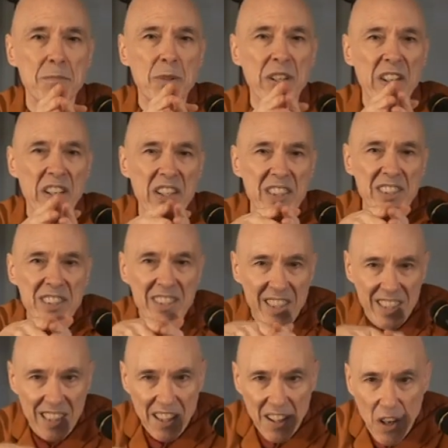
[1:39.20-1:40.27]
but it is
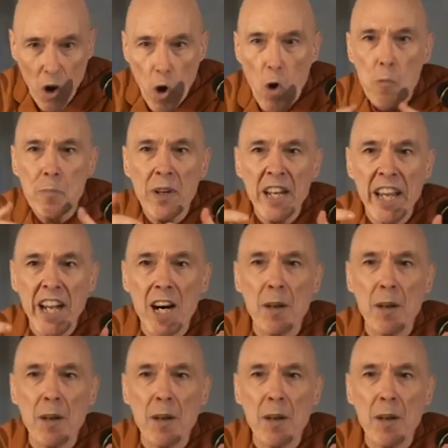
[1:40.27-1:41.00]
the opening